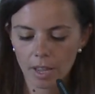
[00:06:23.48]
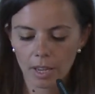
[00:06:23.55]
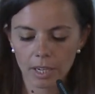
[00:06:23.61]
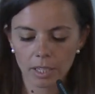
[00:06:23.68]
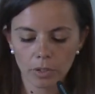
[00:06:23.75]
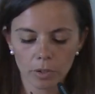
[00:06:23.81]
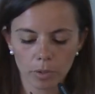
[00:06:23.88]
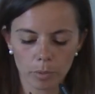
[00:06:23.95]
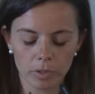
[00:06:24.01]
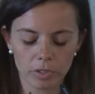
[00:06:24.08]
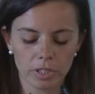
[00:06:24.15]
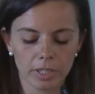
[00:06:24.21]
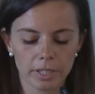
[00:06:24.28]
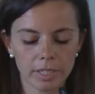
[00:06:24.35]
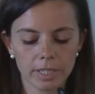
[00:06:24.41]
In other
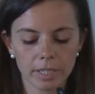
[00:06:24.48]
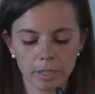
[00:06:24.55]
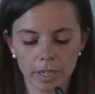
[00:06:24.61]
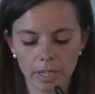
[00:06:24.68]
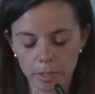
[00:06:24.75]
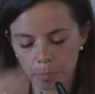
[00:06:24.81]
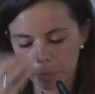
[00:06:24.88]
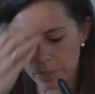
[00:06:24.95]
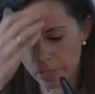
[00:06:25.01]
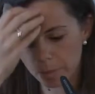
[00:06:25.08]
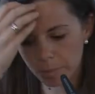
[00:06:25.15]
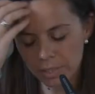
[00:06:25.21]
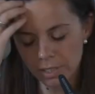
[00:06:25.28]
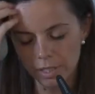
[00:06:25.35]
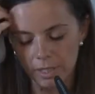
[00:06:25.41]
words, in this
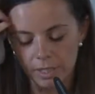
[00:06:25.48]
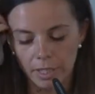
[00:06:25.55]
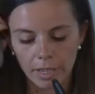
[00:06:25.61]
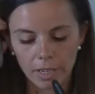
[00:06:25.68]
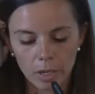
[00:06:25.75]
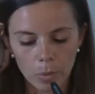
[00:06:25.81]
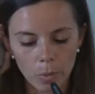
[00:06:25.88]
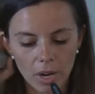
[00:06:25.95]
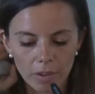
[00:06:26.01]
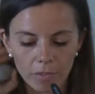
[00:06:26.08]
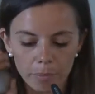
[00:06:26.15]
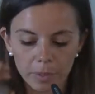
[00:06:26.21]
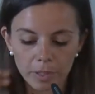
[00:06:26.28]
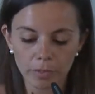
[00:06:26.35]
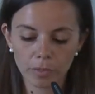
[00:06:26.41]
experiment that we
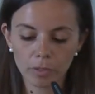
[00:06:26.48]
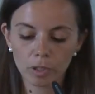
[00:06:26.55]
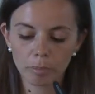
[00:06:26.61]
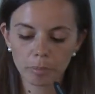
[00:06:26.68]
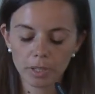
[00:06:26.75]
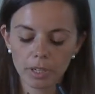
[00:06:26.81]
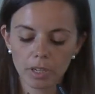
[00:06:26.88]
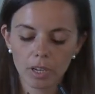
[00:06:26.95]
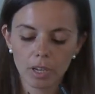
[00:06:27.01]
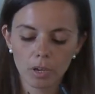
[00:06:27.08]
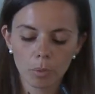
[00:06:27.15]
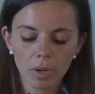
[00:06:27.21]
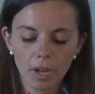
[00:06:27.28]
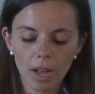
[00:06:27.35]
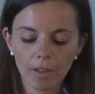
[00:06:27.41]
have performed,
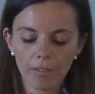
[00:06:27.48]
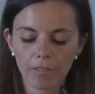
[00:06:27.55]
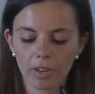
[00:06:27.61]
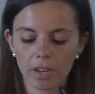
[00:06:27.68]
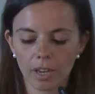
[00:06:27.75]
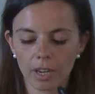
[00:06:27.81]
we have